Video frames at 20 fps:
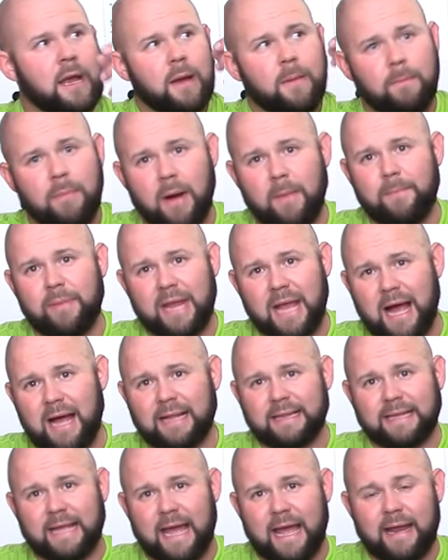But
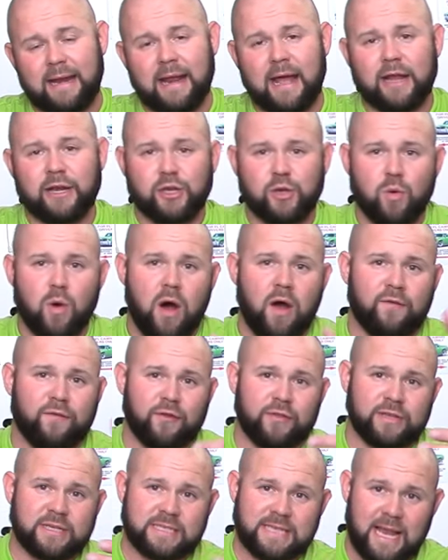beyond that, I do
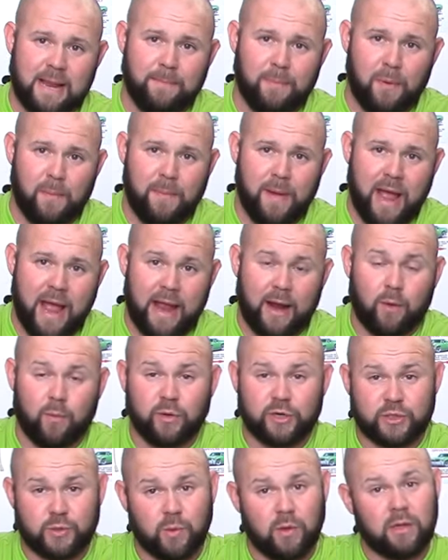offer the sample pack,
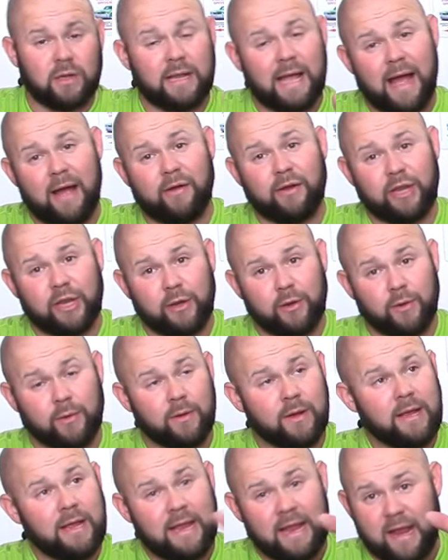which will allow
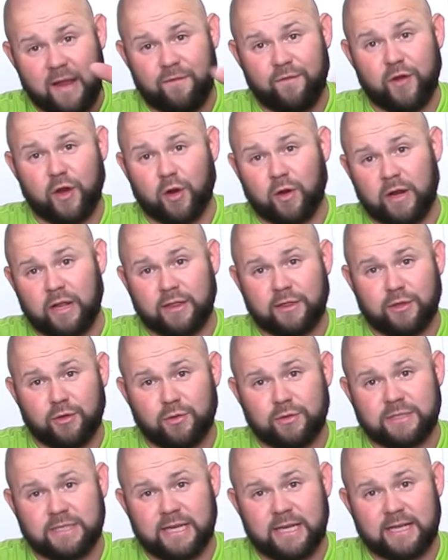you, if you're an
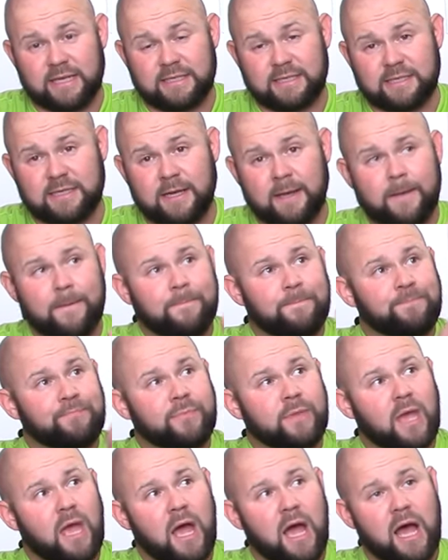enthusiast,
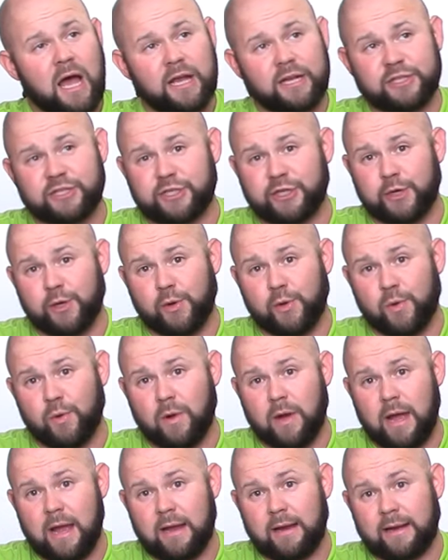uh,
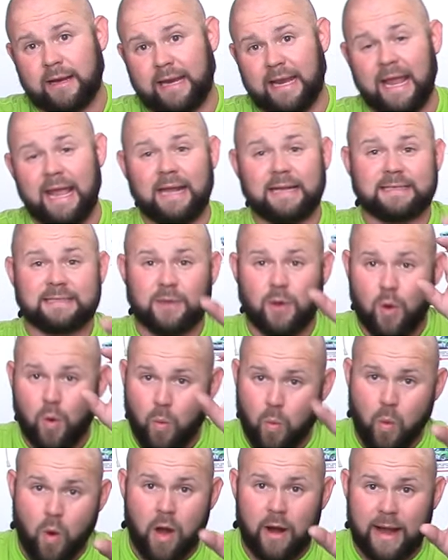to get
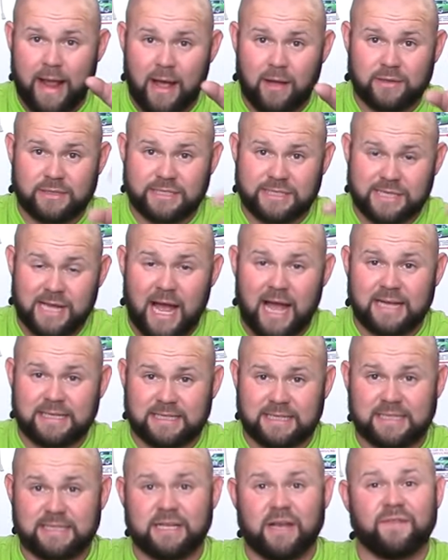1 ounce
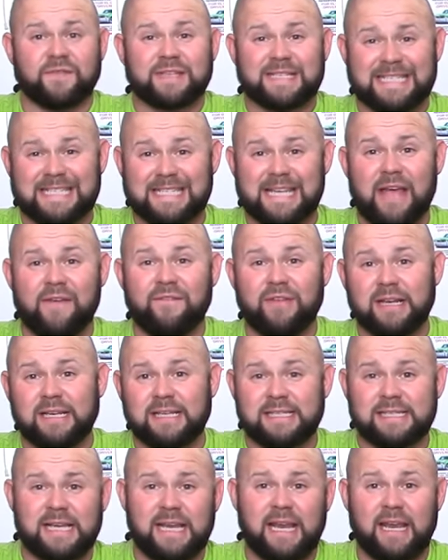sizes of
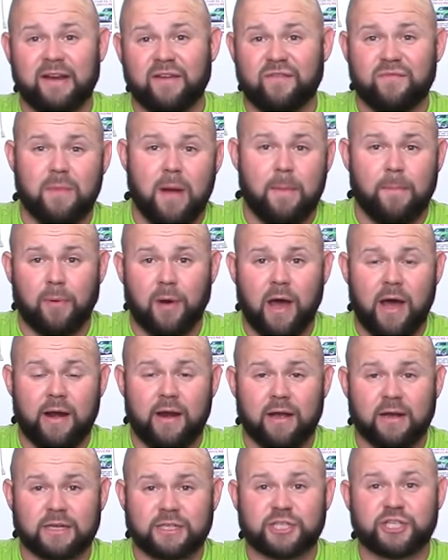17 of my
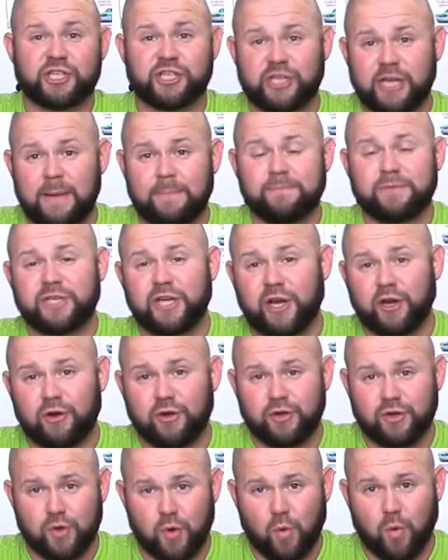products shipped to your
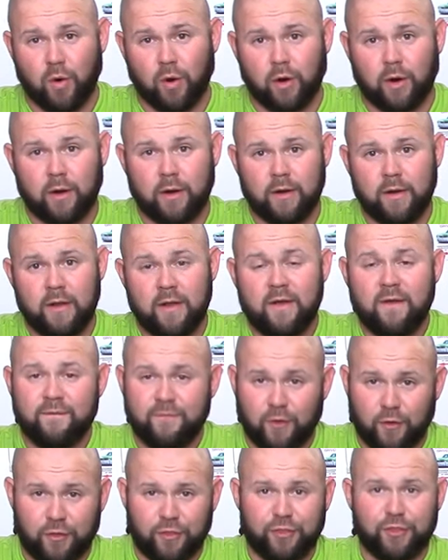door
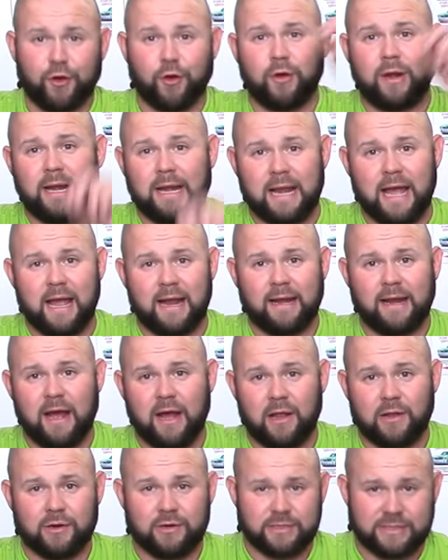for
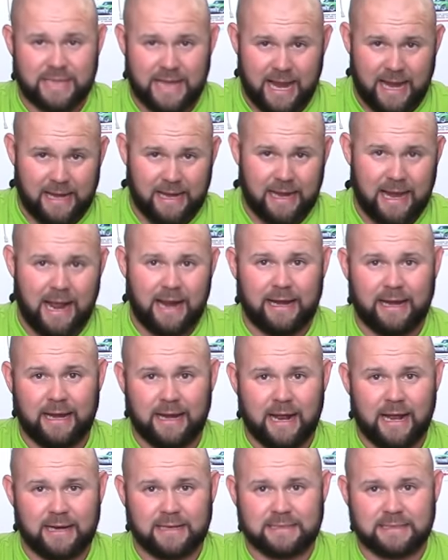
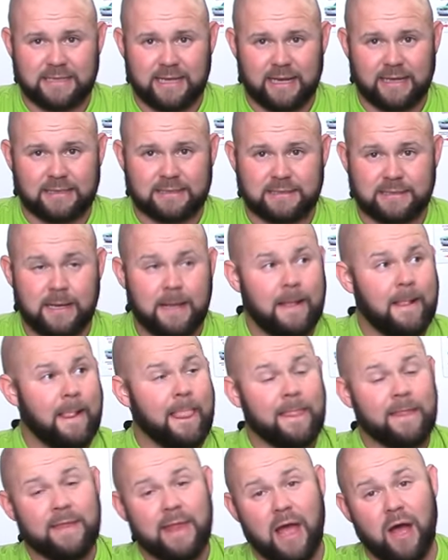$39.99.
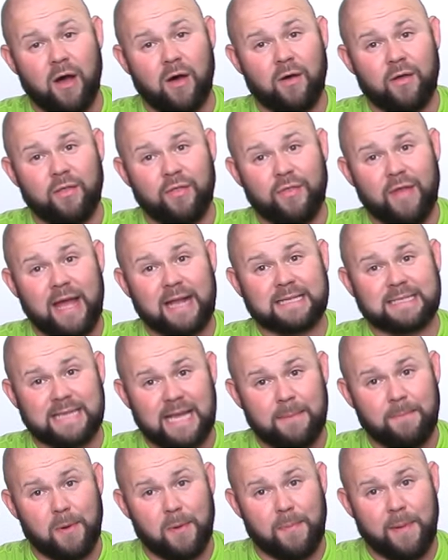Now, that
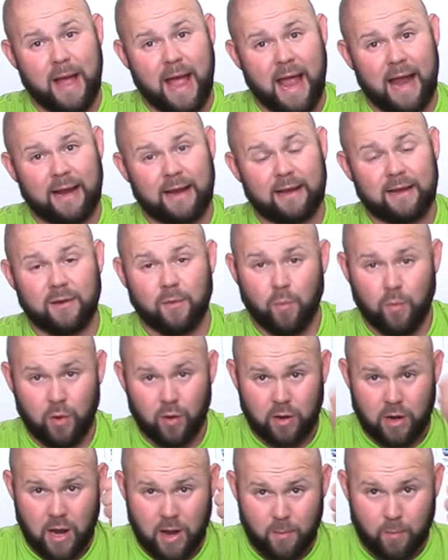sample pack
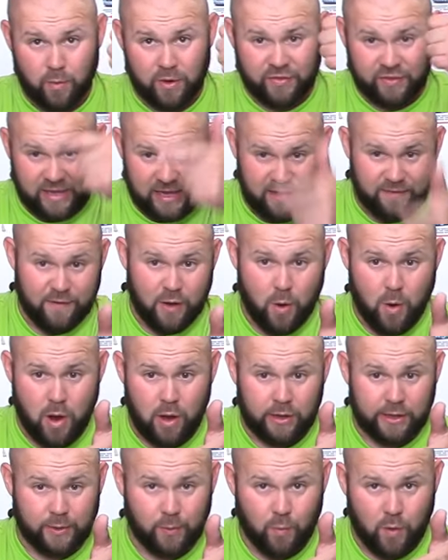will come with Evo
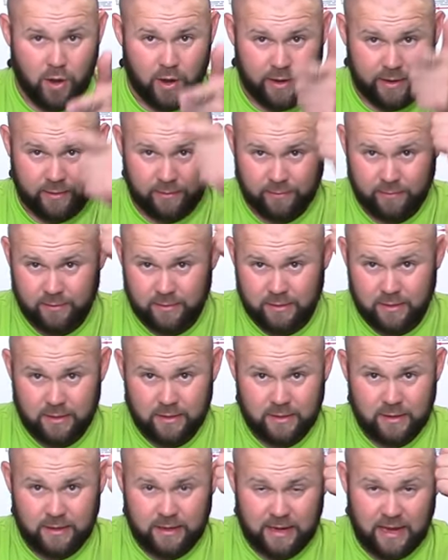All-in-One,
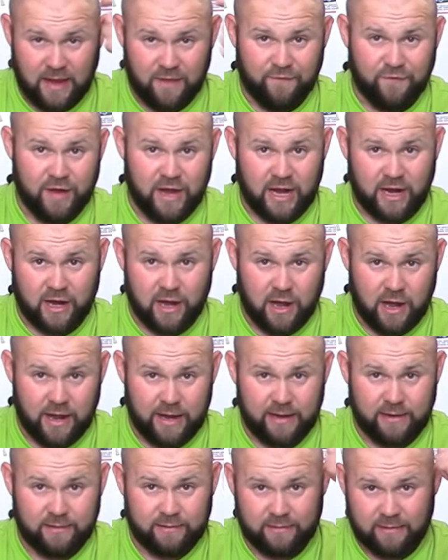Infinite
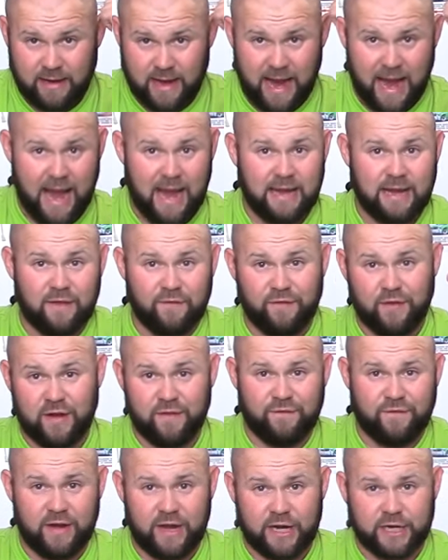Cut, and
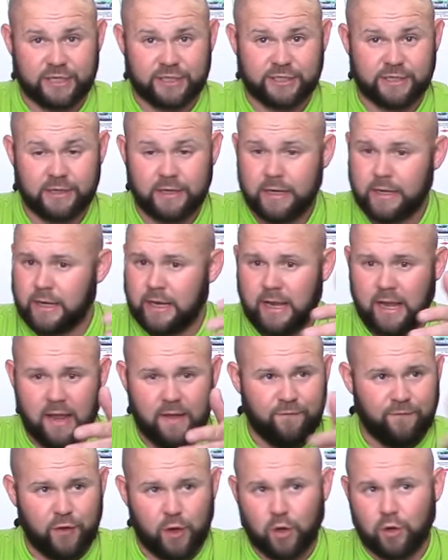Infinite Finish
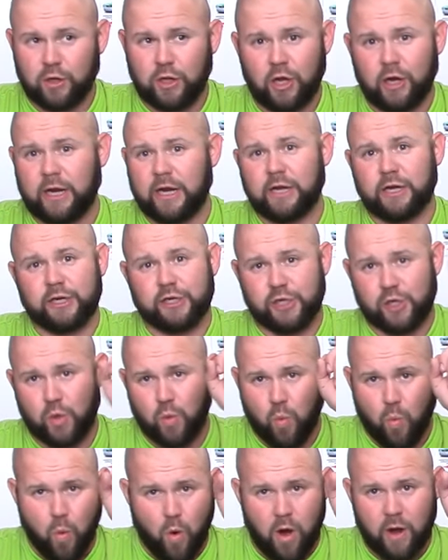if you're looking to do
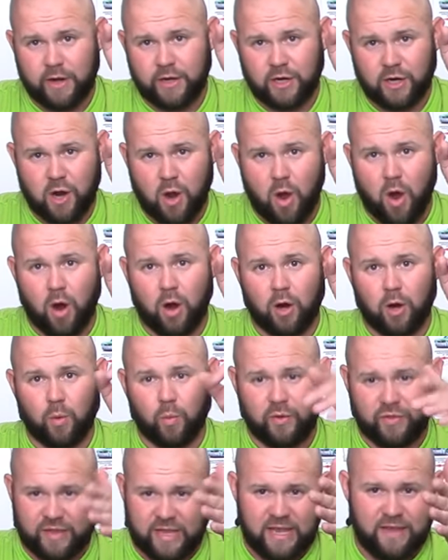one car
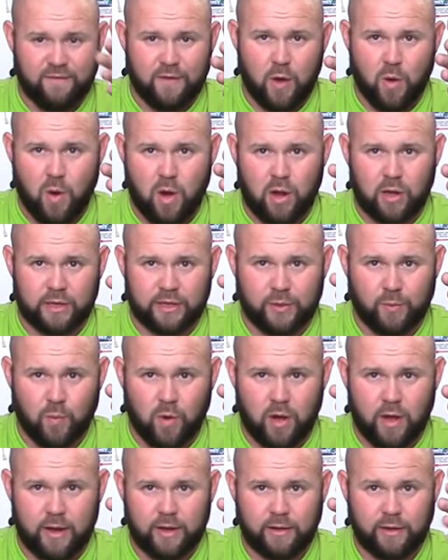with Evo all in
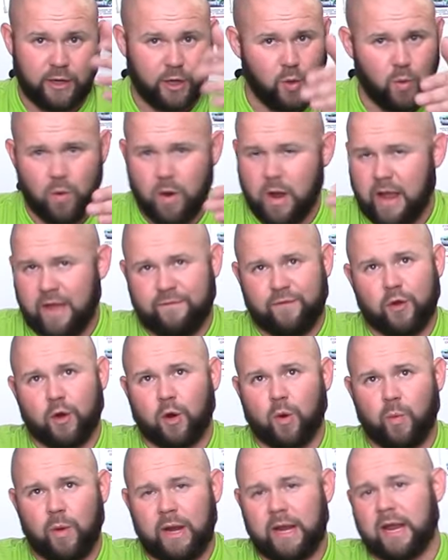one, you if
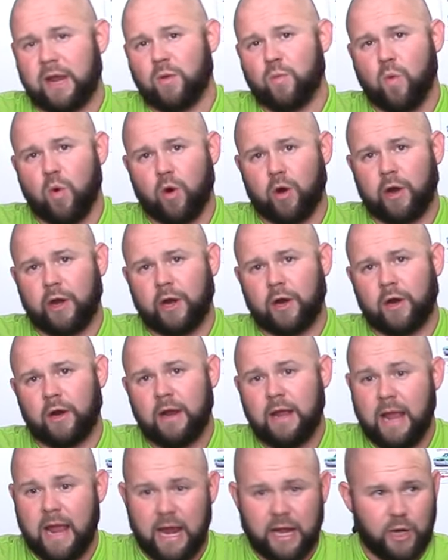you're a weekend warrior
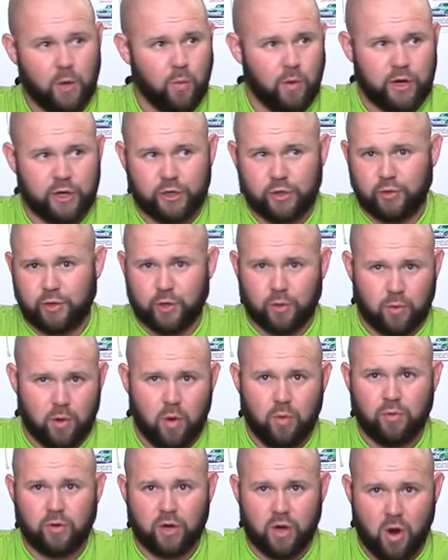and you want to do your
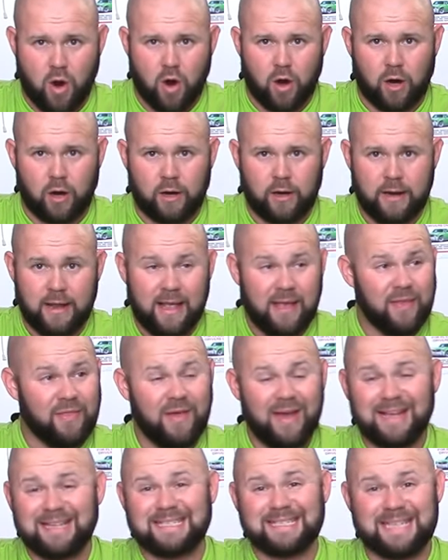own car,
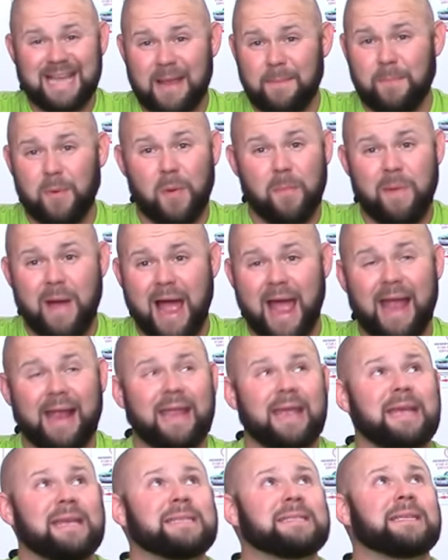that sample
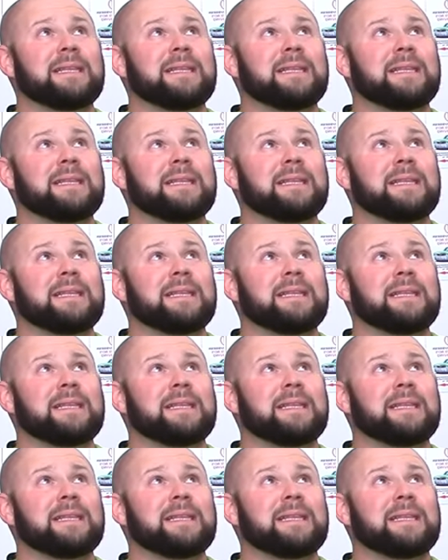pack is